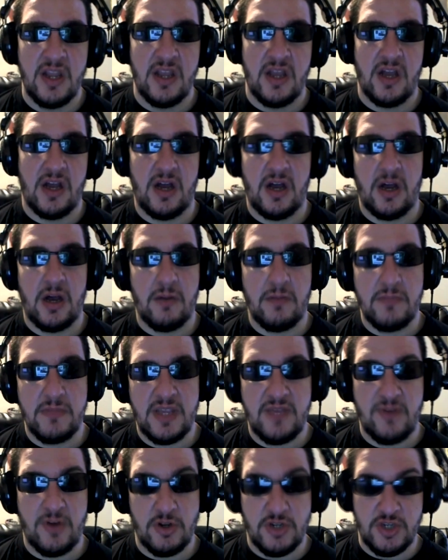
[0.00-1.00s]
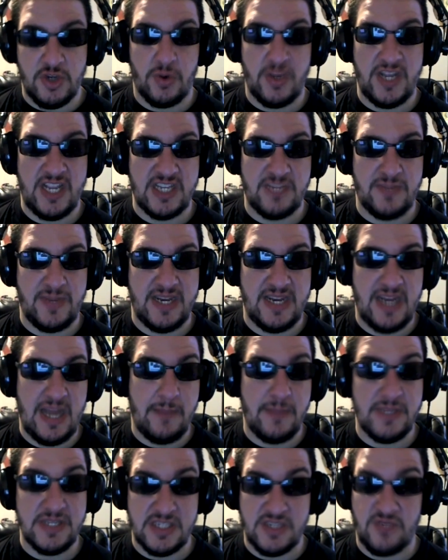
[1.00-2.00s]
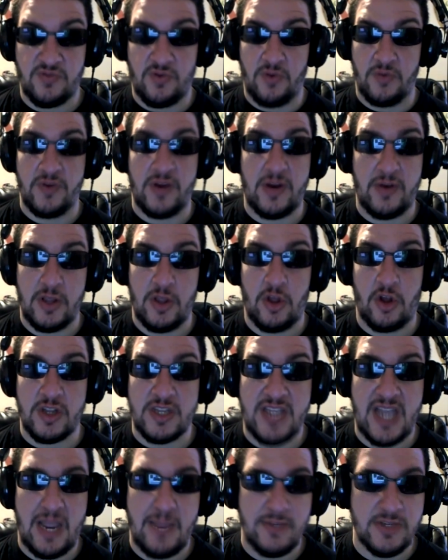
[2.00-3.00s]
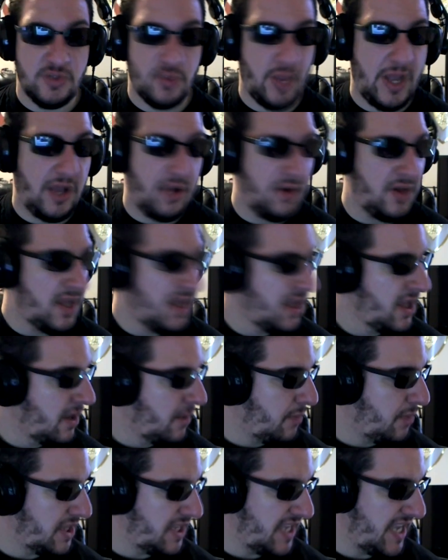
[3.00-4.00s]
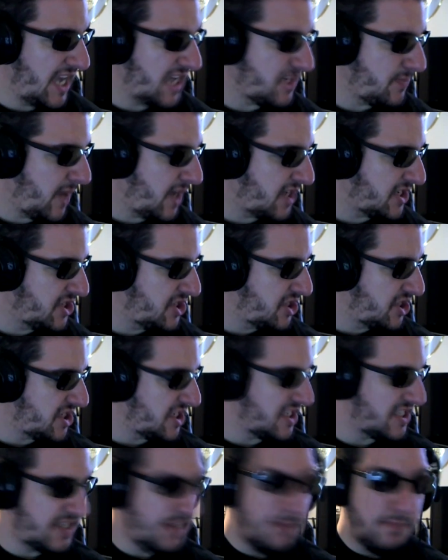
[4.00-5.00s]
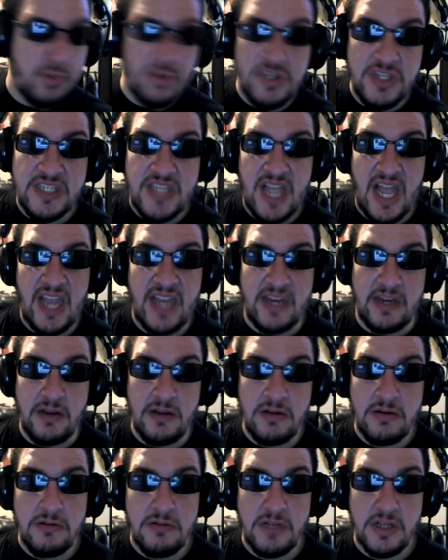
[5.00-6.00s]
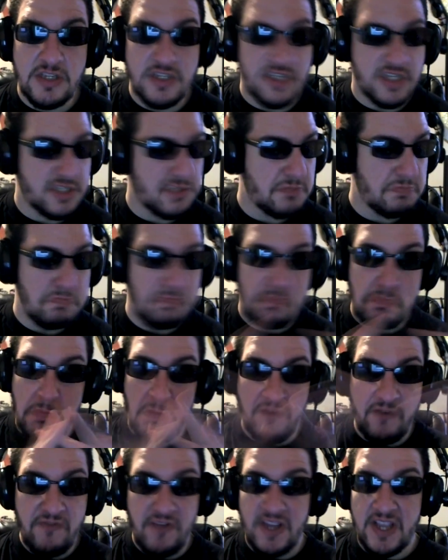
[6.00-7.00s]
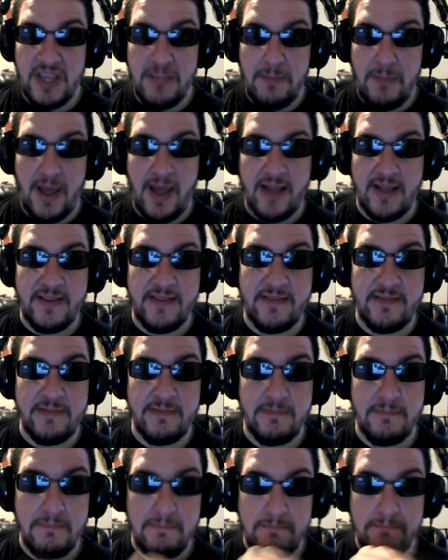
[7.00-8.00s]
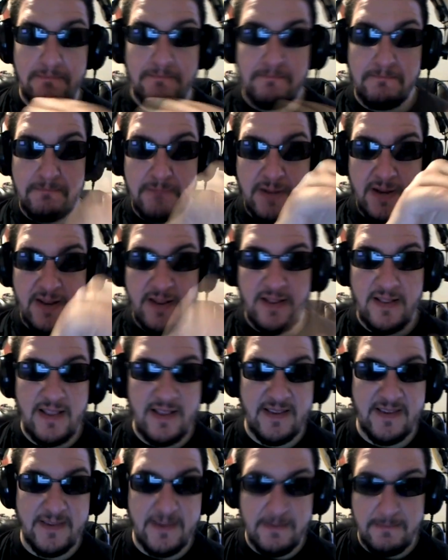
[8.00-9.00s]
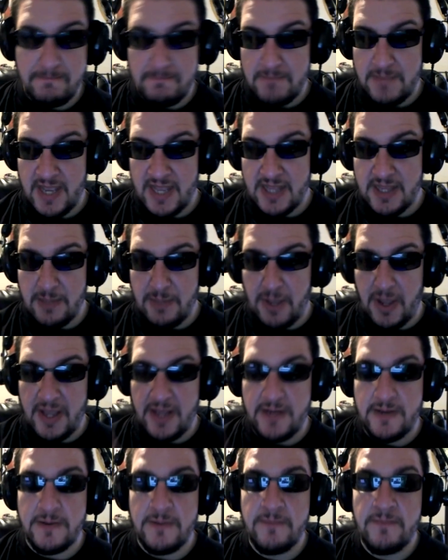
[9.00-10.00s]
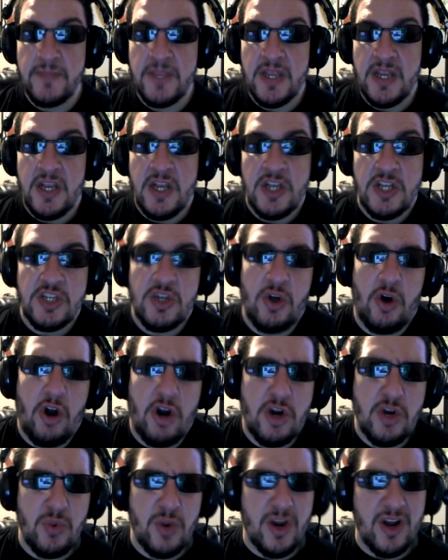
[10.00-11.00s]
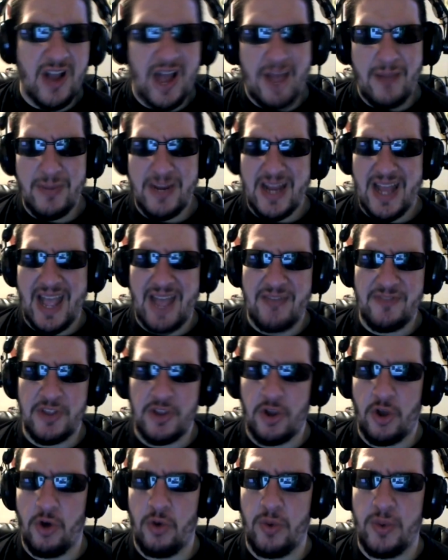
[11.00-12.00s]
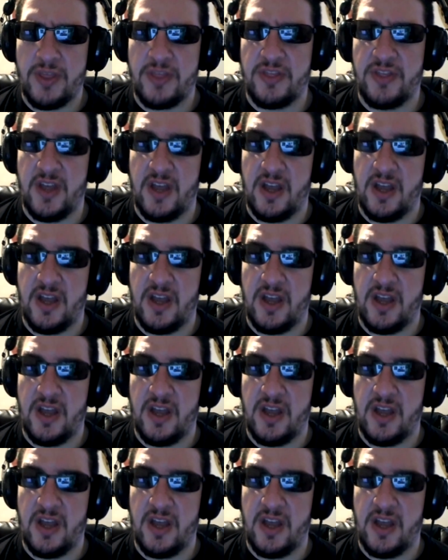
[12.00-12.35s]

even though Sony has been in that business for a very long time as well. But the Xbox is just a simple design. It's just a fucking box. Put it in the disc. Hit the button. So hardware, I'm gonna have to go with